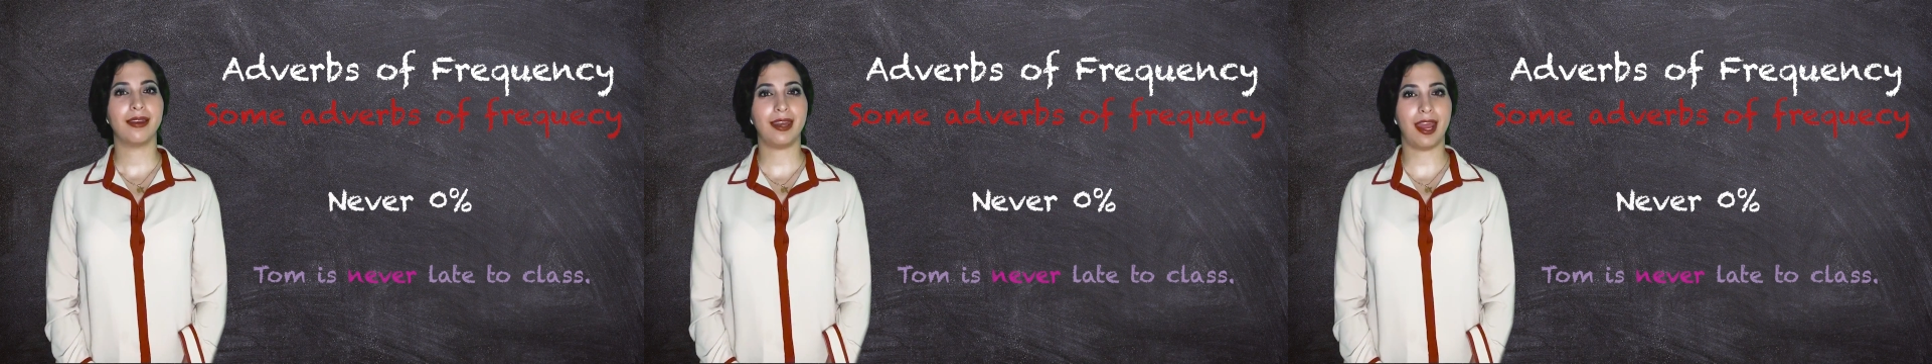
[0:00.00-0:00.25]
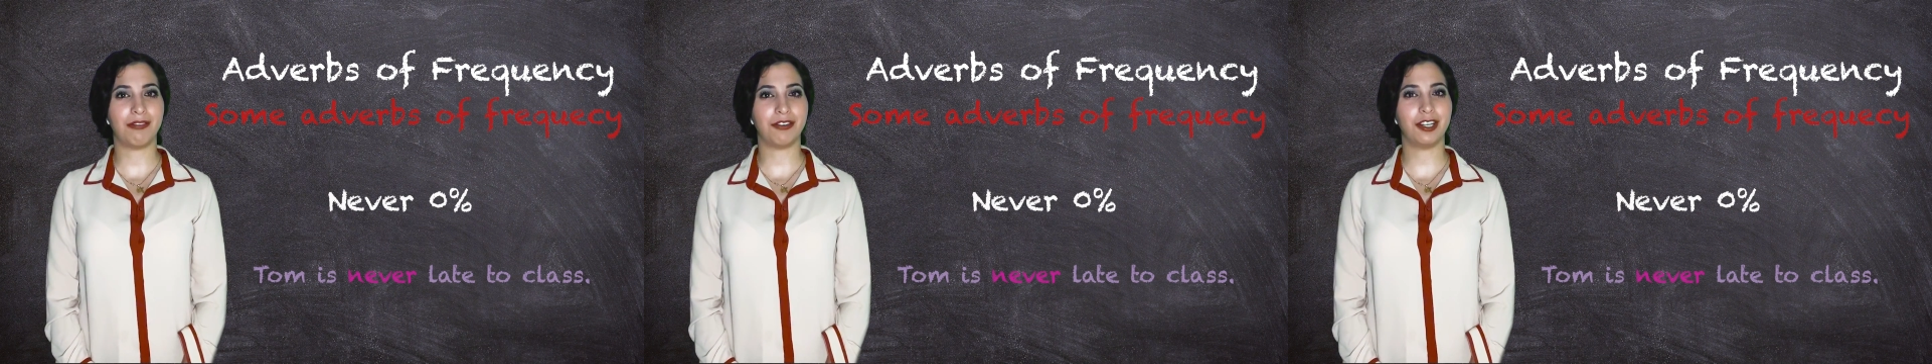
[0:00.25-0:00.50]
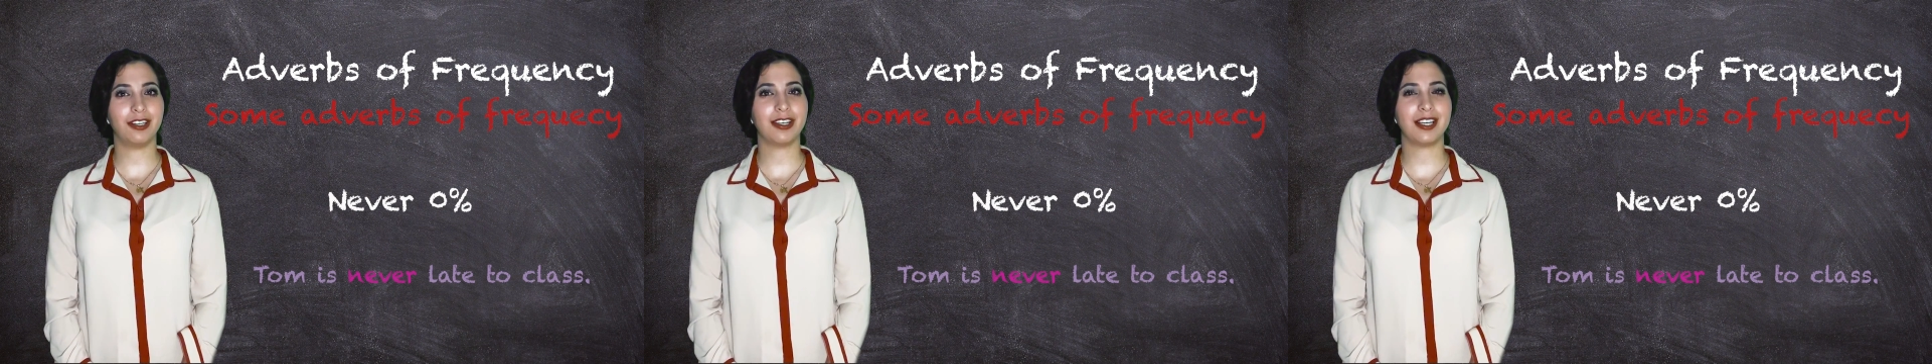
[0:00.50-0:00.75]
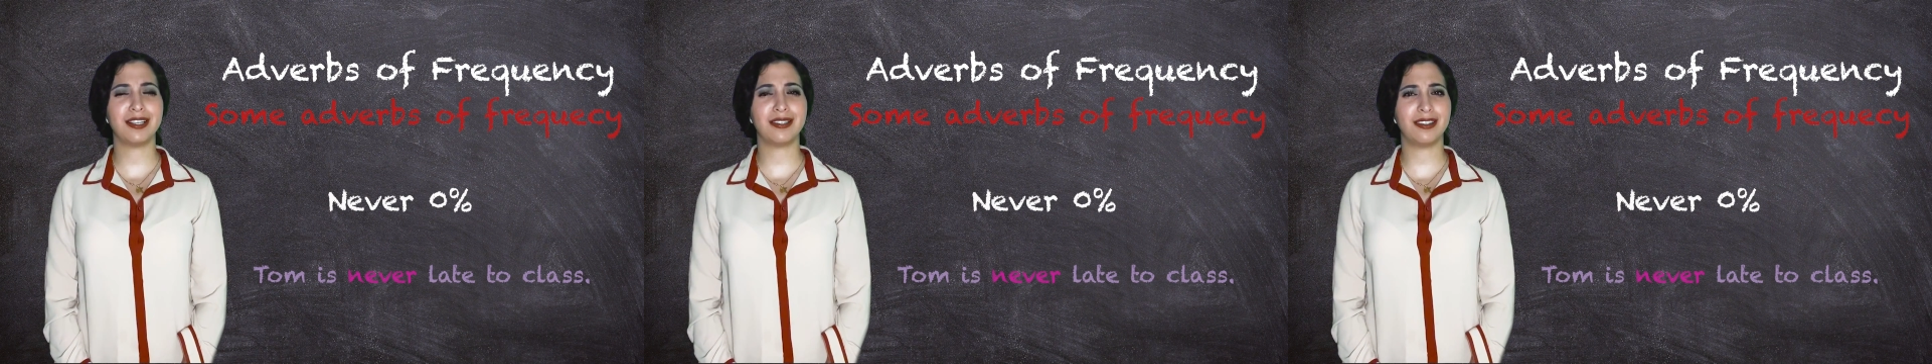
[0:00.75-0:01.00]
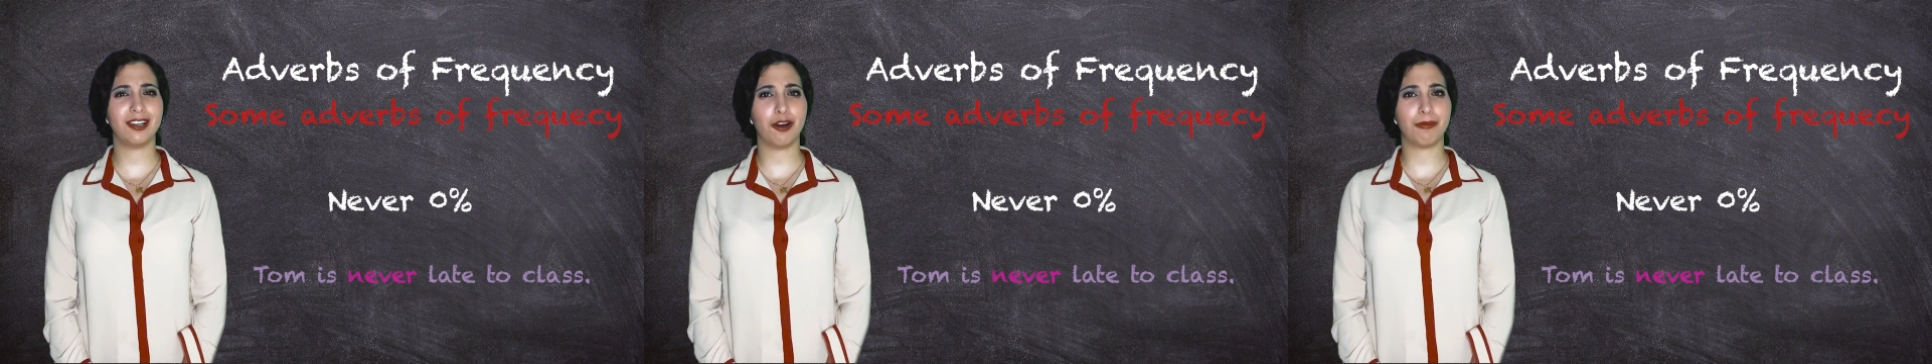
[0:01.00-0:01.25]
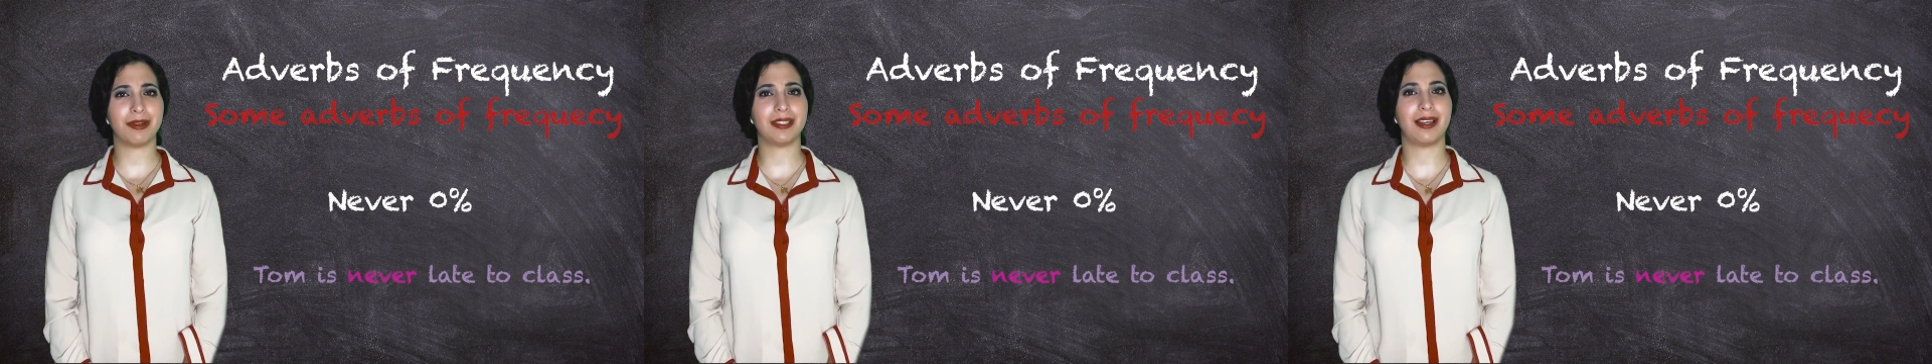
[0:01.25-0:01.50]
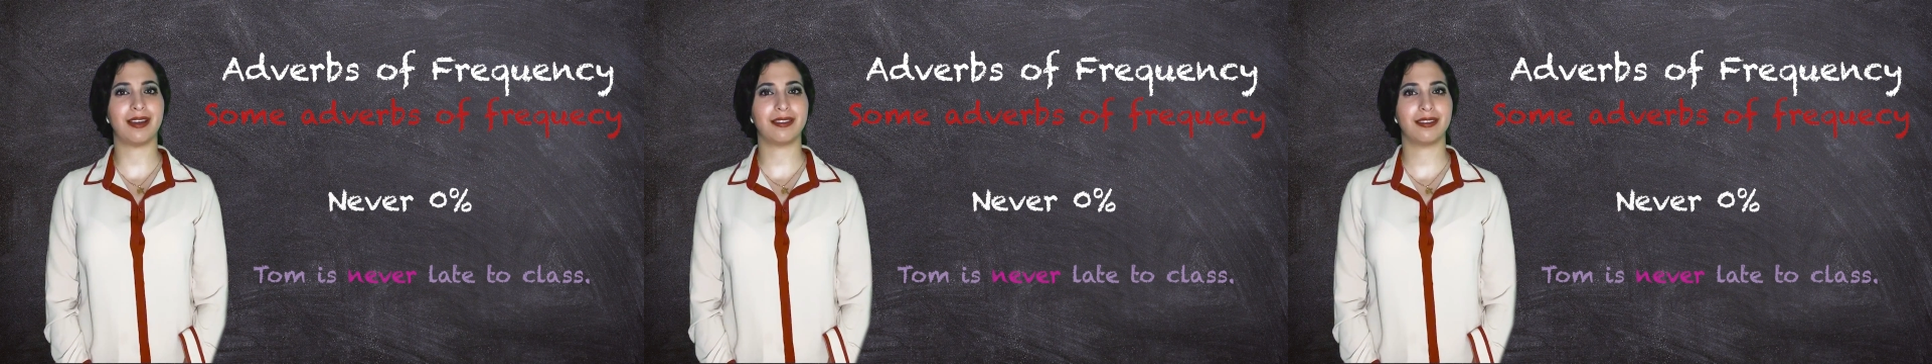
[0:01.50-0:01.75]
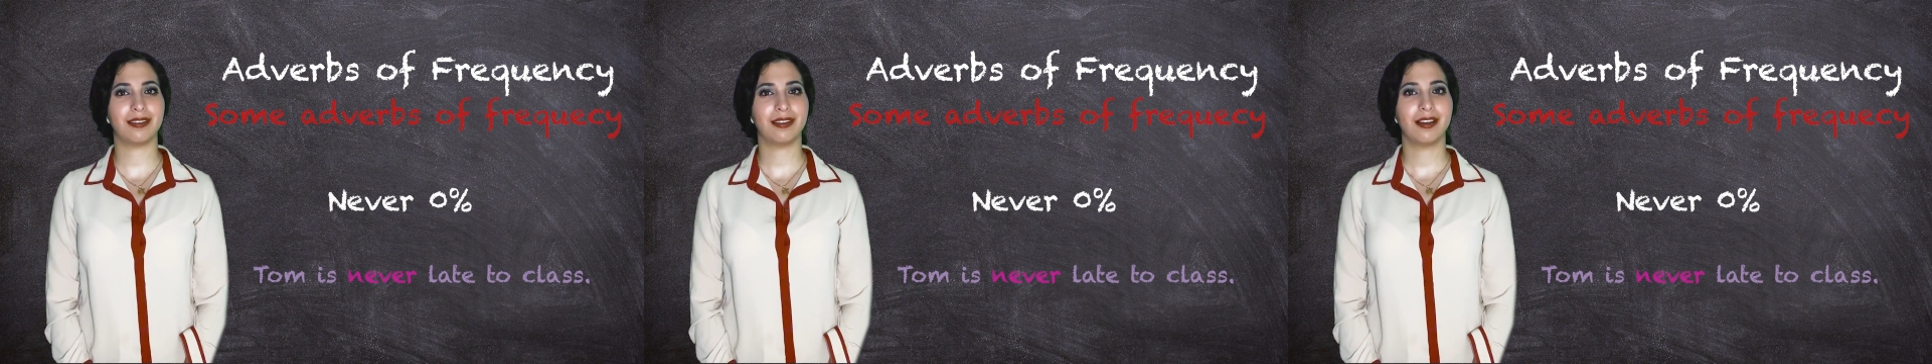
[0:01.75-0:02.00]
Never is 0%.
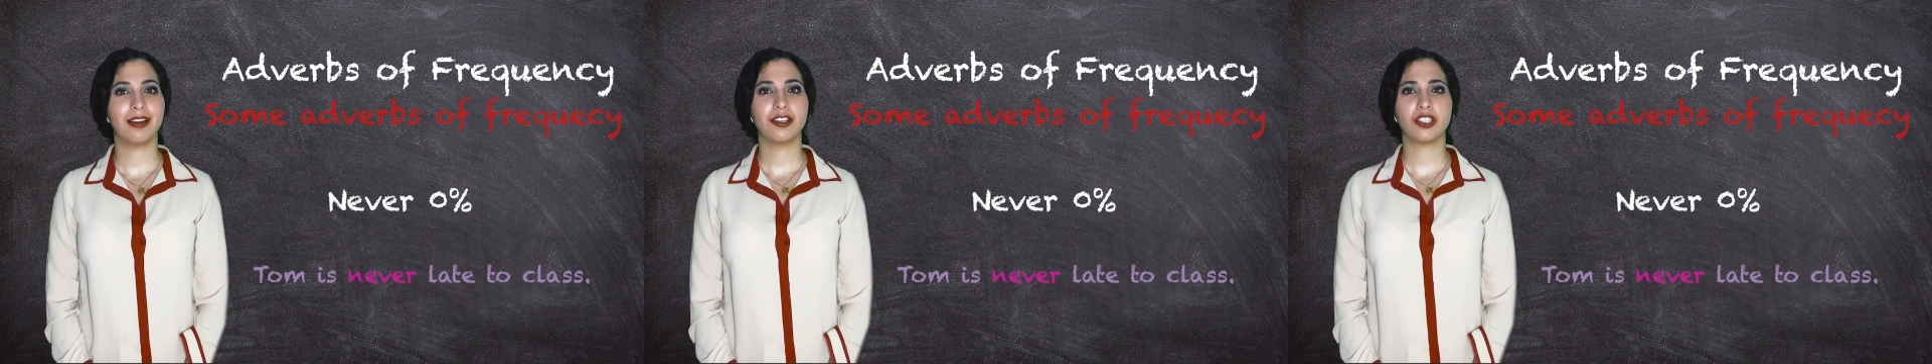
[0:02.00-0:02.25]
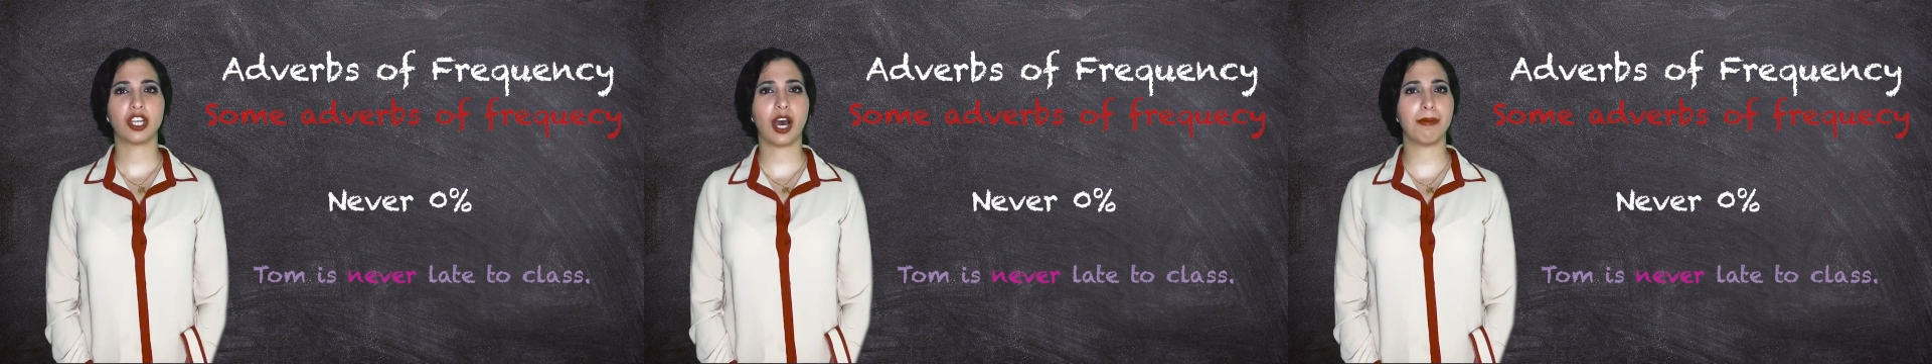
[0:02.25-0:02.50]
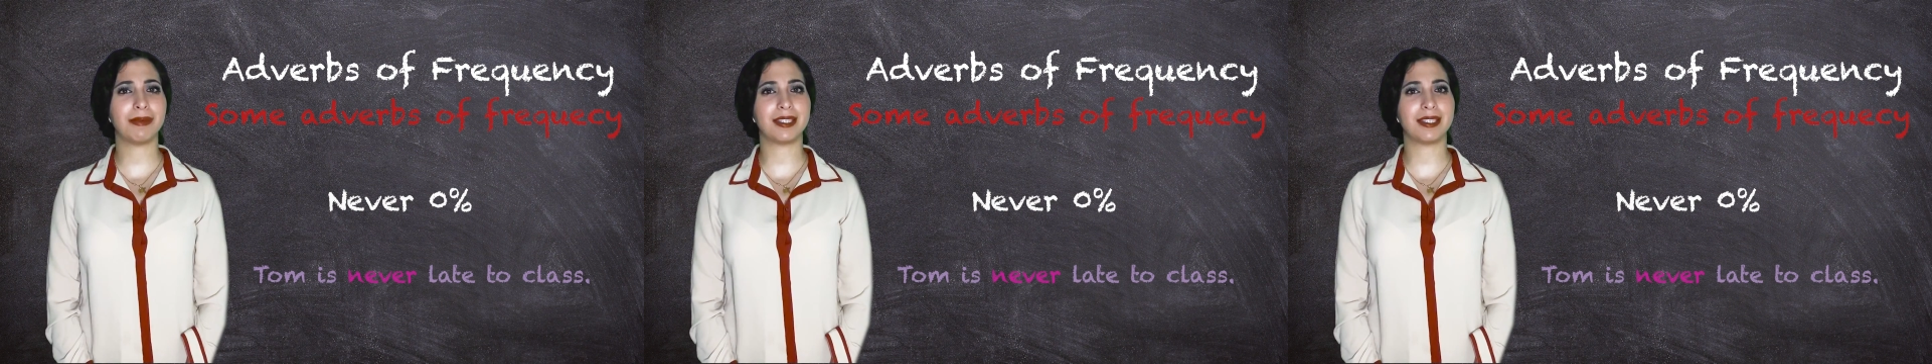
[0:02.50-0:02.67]
Tom